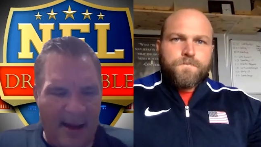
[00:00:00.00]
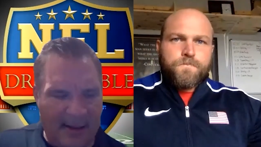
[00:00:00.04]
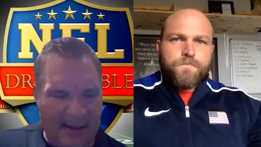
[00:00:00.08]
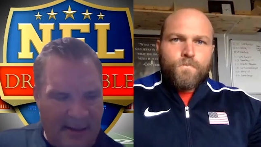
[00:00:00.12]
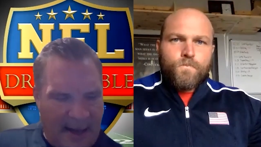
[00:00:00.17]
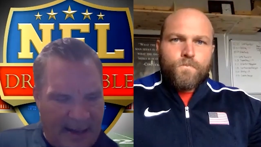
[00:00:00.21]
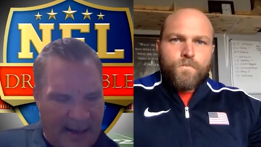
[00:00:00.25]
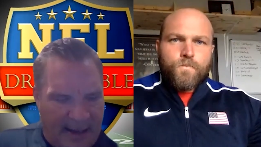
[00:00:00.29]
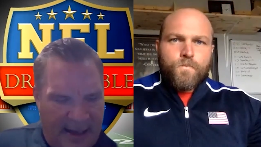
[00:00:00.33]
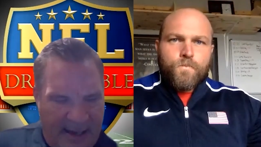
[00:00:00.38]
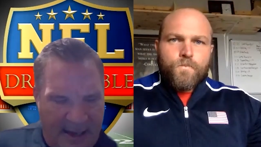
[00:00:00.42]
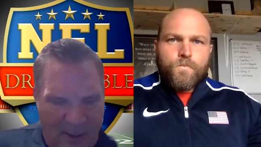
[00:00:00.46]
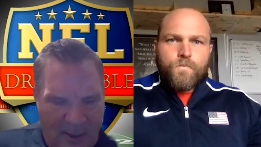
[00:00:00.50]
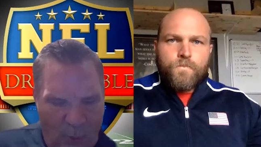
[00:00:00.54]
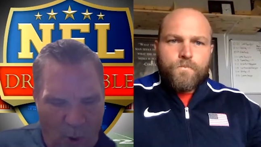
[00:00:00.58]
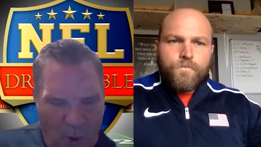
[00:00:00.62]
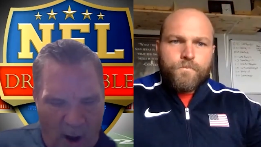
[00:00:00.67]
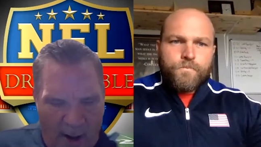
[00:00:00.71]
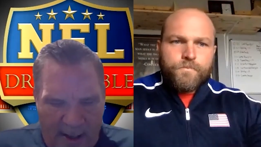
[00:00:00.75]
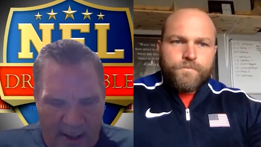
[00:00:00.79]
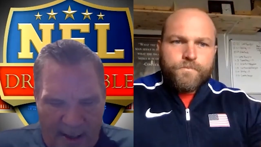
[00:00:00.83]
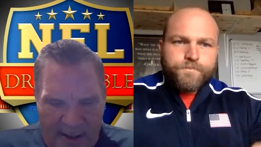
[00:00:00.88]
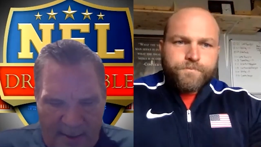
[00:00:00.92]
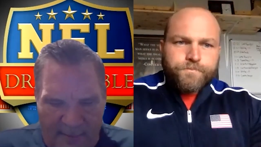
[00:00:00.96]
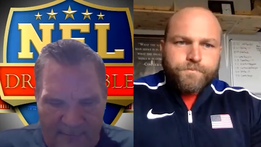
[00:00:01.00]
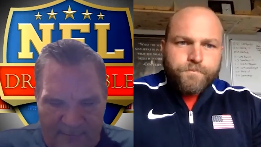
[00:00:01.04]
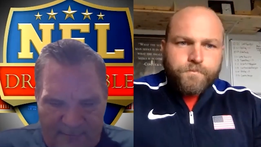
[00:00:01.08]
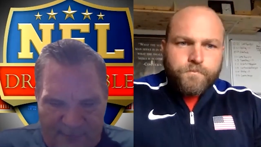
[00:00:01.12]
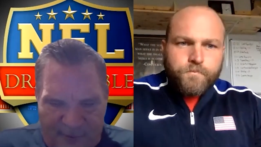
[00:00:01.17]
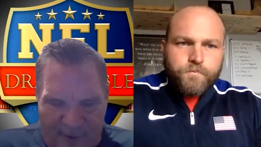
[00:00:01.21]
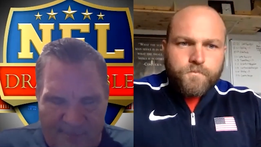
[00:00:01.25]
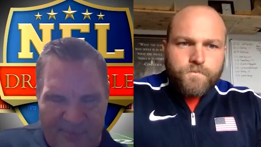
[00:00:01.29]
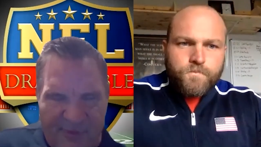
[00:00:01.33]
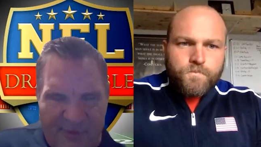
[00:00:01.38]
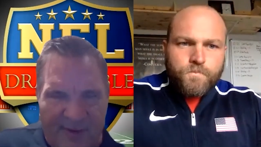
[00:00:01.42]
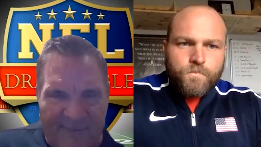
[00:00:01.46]
Speaker 1: like he wanted
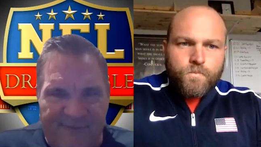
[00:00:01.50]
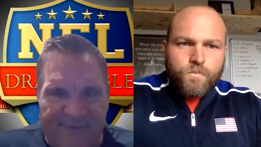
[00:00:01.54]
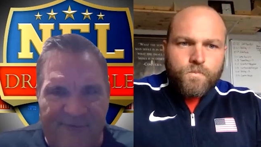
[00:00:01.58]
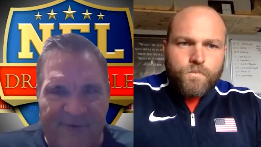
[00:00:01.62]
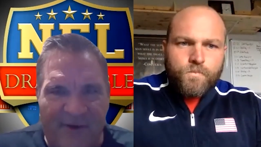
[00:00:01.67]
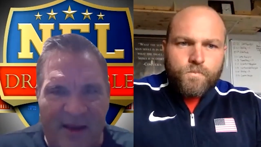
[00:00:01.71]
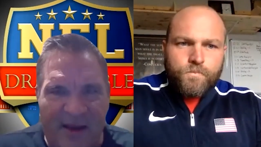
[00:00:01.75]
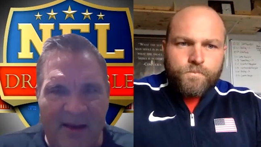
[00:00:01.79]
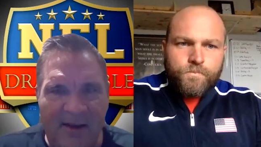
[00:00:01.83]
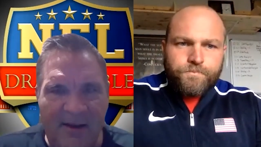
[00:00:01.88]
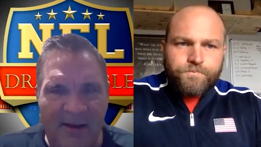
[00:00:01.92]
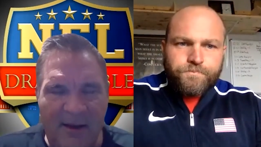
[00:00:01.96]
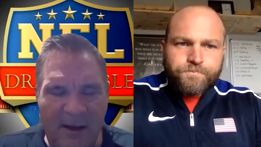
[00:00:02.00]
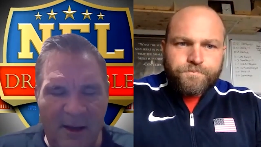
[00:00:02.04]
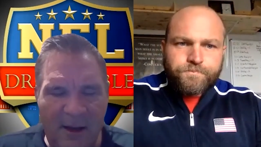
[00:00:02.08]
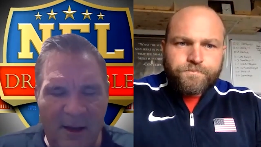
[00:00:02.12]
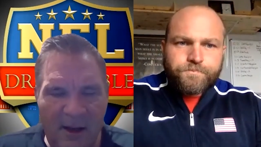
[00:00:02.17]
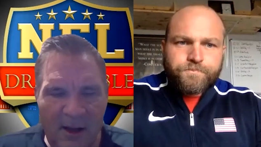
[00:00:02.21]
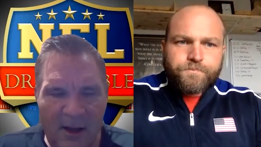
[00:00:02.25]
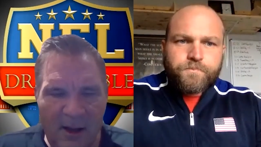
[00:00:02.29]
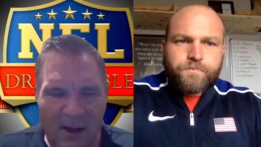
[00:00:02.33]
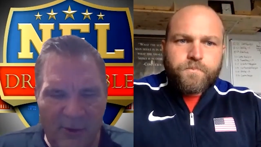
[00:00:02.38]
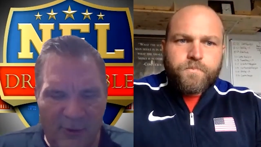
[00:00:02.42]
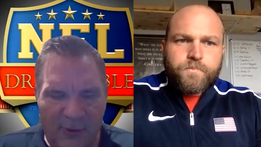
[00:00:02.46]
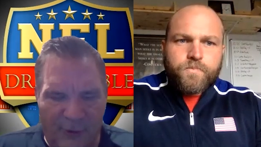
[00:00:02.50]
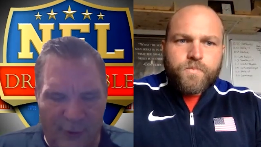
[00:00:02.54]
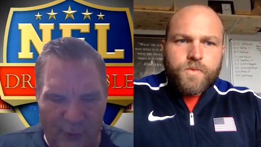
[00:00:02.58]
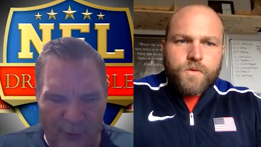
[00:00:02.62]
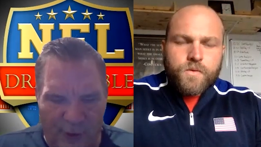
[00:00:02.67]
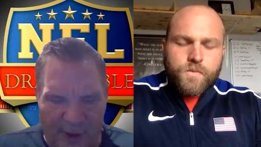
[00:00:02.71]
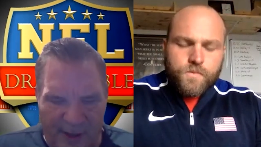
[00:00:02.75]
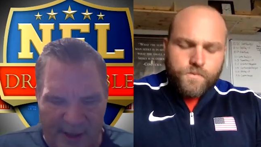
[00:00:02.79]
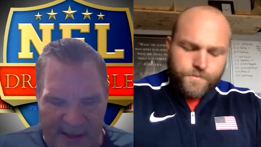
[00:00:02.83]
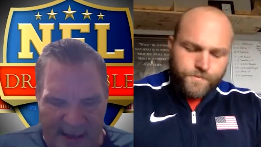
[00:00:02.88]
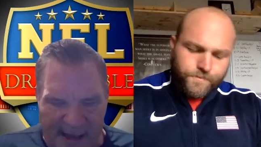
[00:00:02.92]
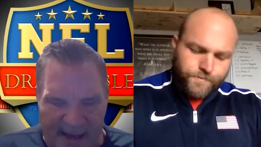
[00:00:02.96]
from the feet through
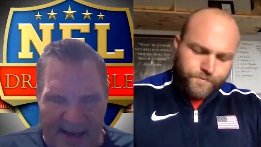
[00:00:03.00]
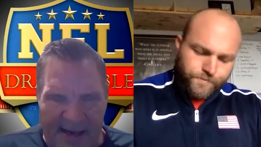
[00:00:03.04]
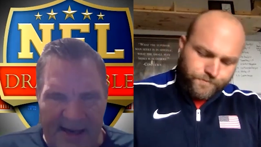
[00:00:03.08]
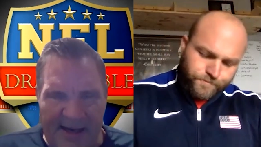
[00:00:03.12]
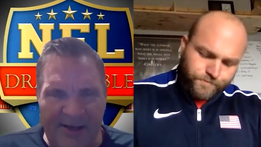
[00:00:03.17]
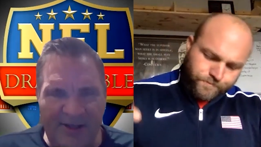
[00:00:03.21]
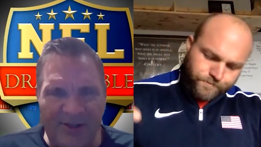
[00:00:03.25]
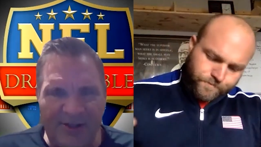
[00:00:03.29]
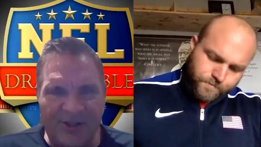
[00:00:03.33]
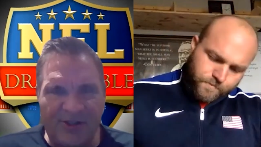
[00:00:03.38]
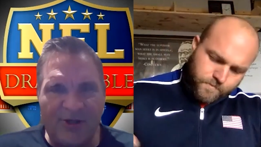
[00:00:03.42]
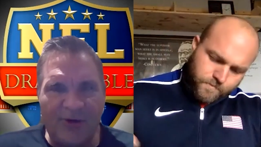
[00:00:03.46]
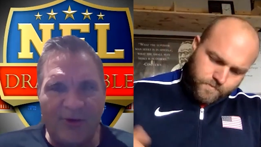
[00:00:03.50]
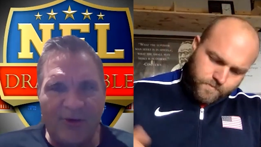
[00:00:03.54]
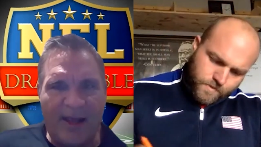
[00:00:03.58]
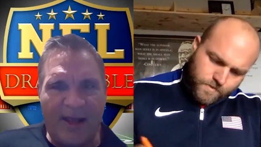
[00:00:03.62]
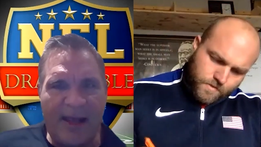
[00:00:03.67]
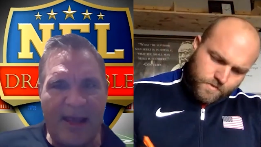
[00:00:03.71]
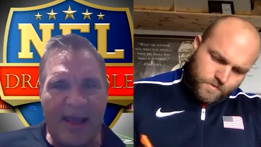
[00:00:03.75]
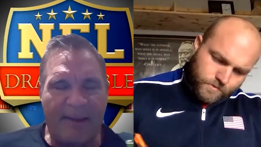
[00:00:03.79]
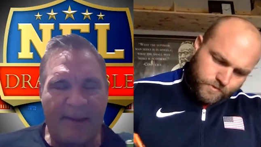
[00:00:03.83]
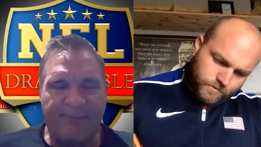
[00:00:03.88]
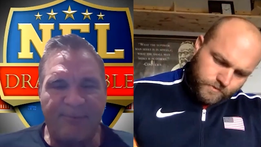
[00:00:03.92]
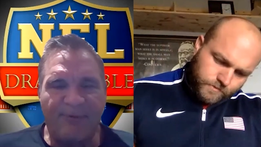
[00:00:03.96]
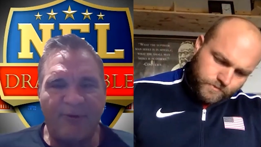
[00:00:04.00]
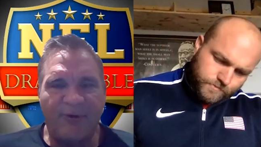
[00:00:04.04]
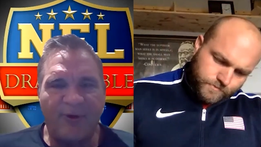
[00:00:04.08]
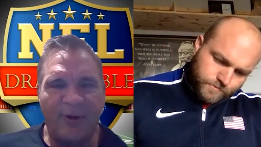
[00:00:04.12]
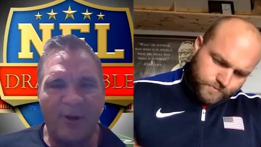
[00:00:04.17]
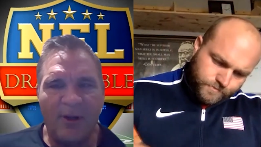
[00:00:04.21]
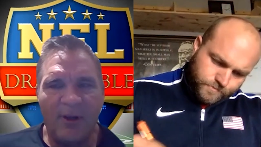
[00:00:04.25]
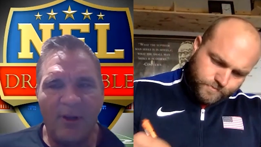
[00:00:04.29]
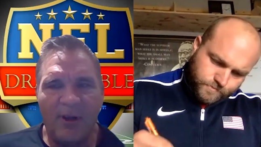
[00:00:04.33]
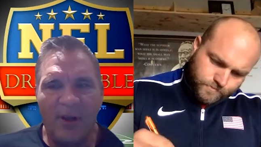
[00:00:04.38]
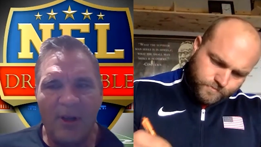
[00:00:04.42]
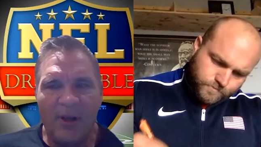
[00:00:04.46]
the knees to the hips
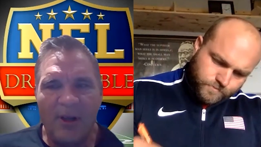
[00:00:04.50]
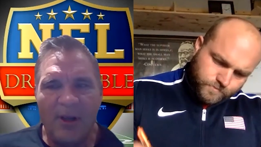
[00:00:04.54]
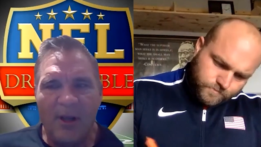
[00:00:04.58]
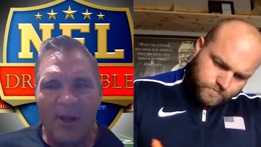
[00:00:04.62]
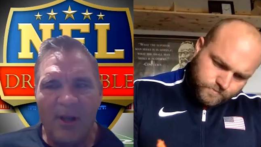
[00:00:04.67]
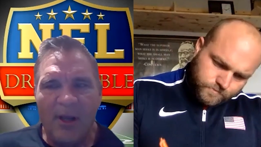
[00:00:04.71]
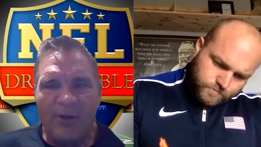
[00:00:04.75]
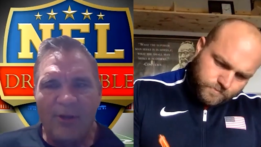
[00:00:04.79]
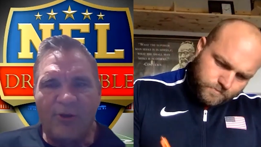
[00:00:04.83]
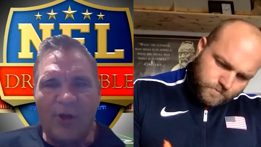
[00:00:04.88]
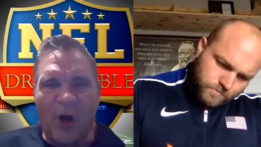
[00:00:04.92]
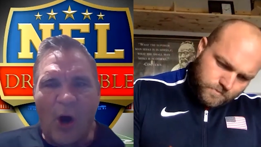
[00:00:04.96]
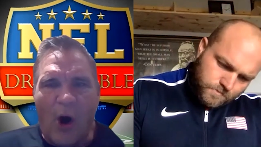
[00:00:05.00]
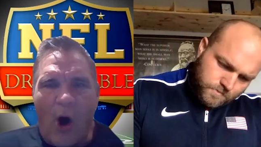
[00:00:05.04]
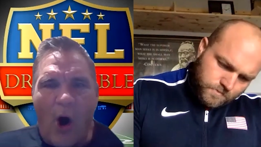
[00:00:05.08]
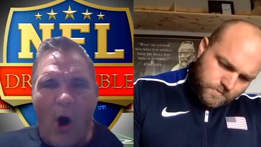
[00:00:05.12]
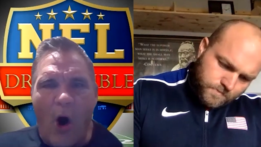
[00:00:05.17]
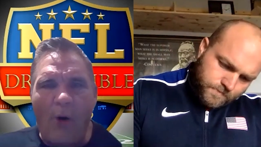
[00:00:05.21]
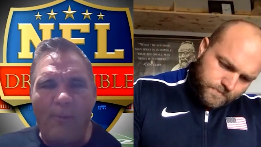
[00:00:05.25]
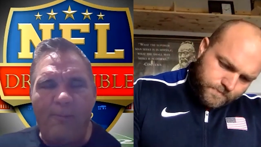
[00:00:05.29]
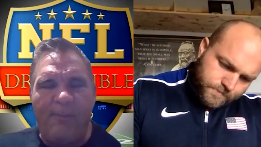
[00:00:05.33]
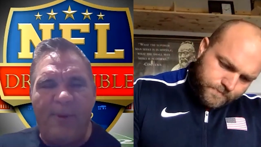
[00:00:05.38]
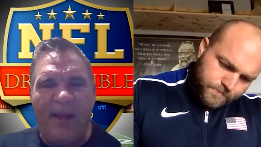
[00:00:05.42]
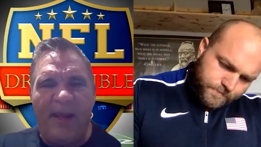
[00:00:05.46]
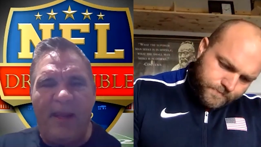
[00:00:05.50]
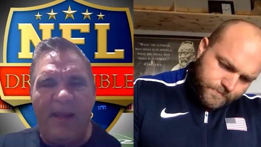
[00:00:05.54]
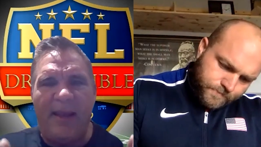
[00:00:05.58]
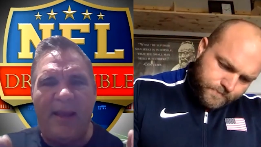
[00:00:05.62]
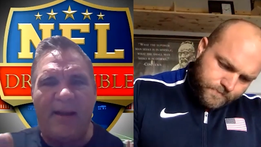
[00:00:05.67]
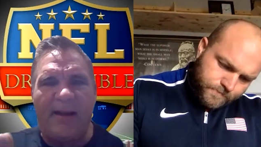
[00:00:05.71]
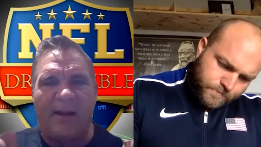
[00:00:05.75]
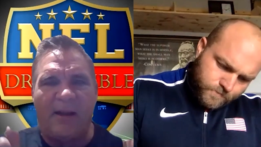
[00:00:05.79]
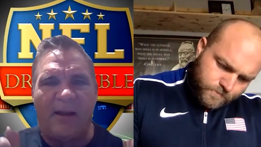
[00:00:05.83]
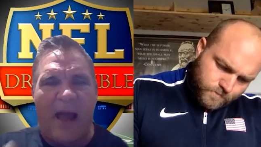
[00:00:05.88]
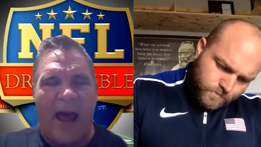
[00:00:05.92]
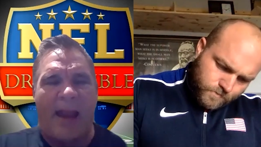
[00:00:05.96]
to all be
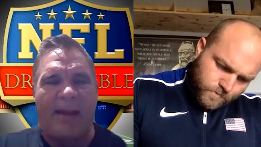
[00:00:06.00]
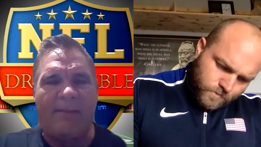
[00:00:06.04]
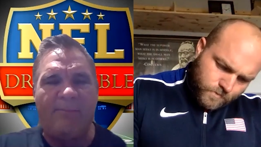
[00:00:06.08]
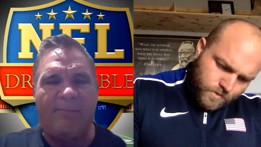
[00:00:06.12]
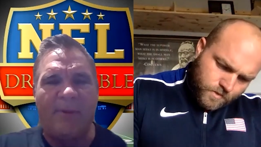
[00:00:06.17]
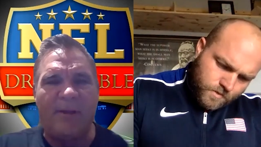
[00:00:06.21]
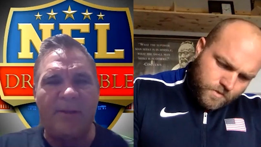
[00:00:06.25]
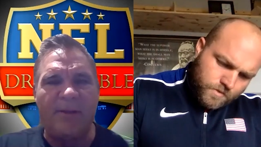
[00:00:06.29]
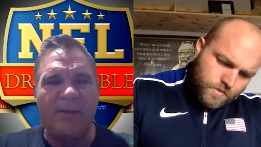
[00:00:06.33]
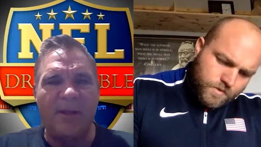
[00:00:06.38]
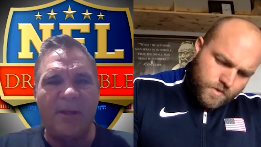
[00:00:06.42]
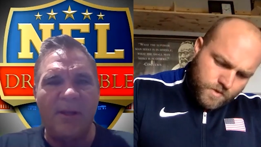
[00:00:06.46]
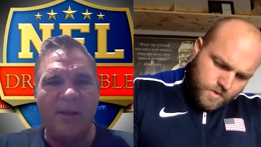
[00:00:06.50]
in alignment,